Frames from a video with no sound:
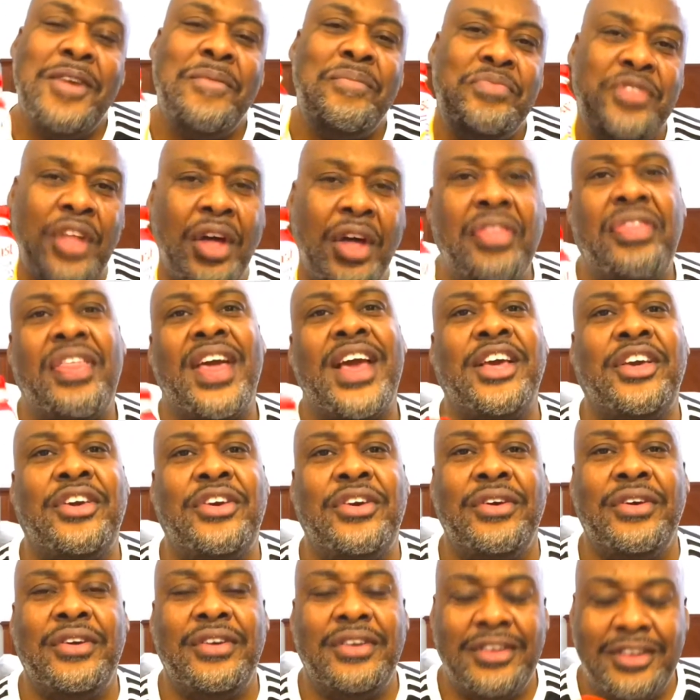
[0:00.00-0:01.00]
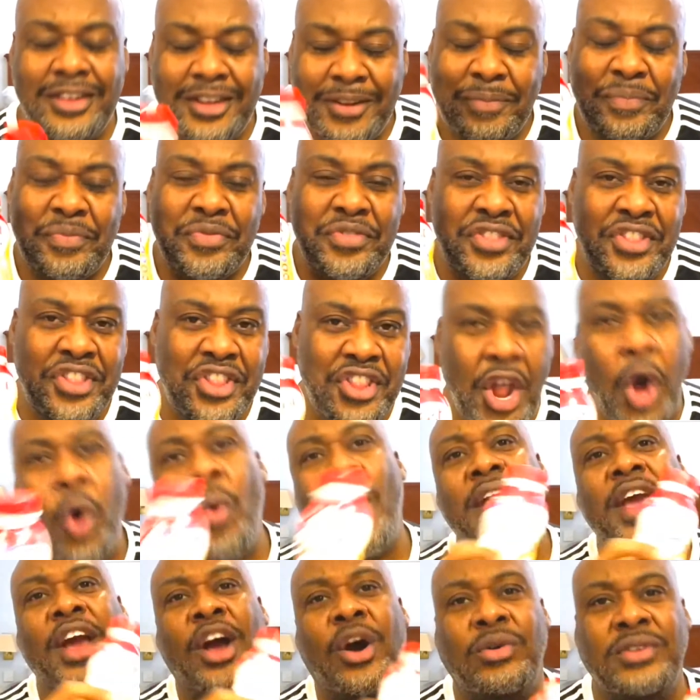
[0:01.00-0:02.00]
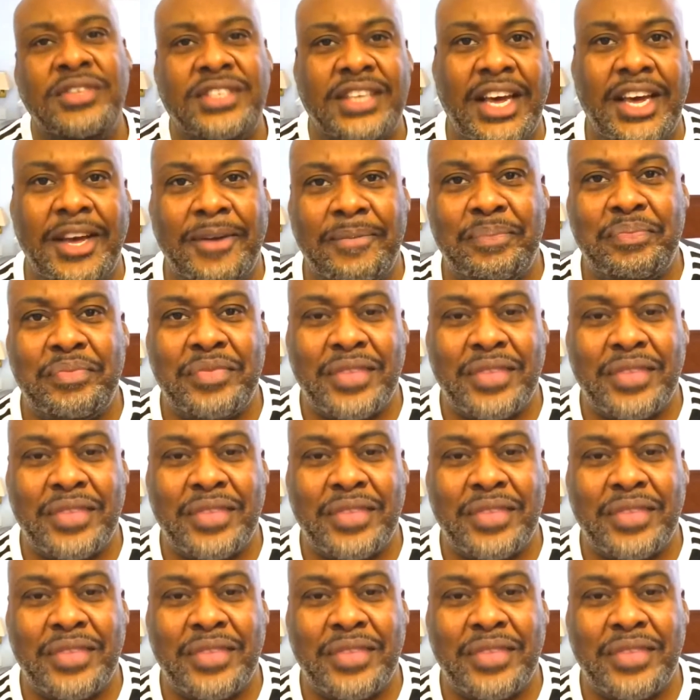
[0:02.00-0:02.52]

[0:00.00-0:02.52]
no thank you, no way, Jose.